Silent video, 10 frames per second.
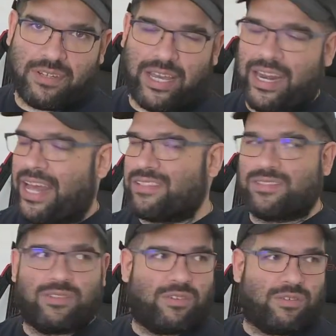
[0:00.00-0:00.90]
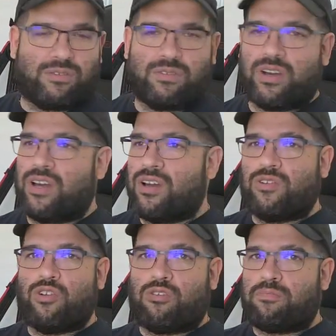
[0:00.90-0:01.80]
It has no
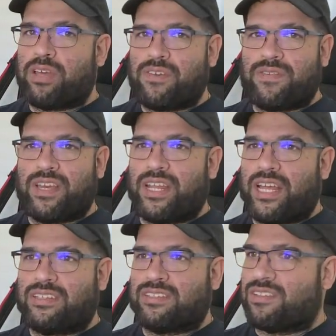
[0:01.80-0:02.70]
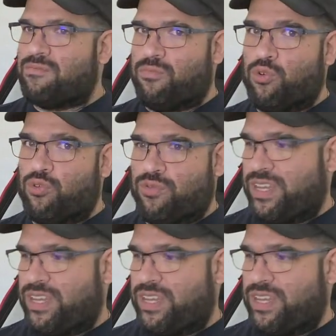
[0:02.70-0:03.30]
pivot, it doesn't move.